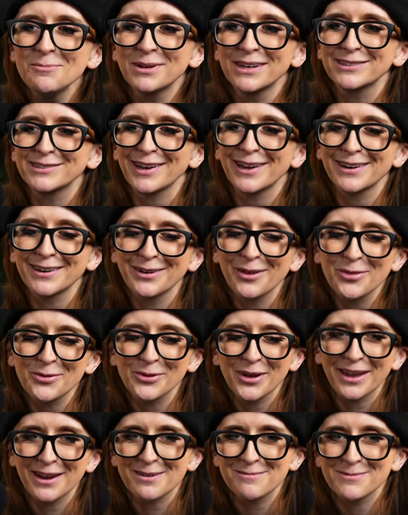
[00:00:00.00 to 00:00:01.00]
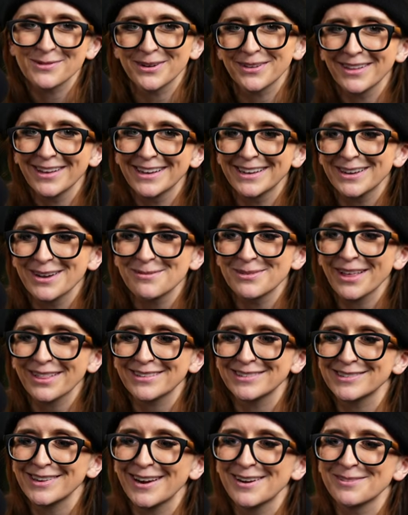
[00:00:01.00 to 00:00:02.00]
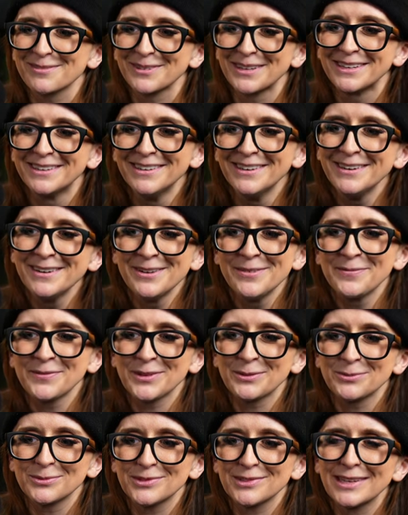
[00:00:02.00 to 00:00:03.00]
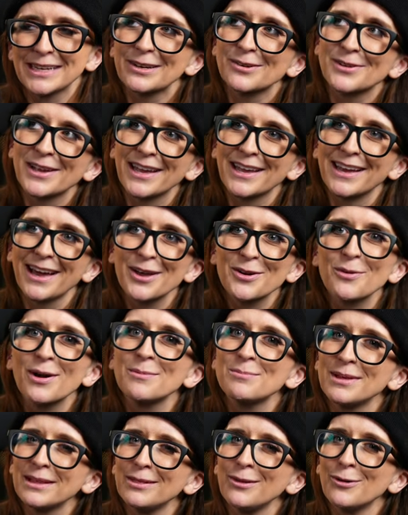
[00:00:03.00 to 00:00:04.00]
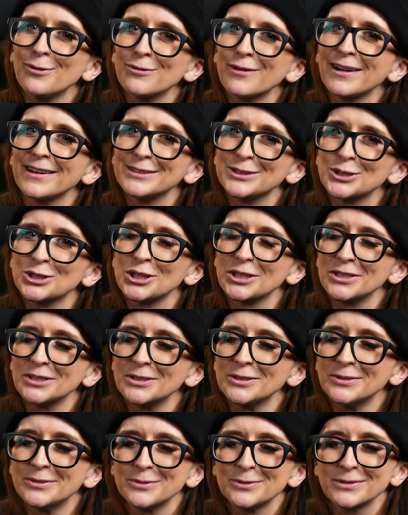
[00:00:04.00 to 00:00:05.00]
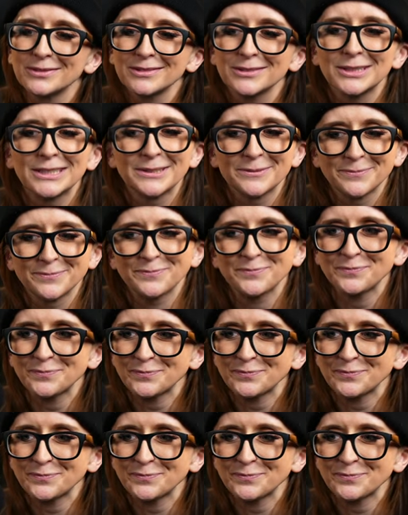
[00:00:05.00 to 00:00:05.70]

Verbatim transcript: because I had another camera like coming at the side of me. i was like, okay, how do I be lo-fi and chill? Um,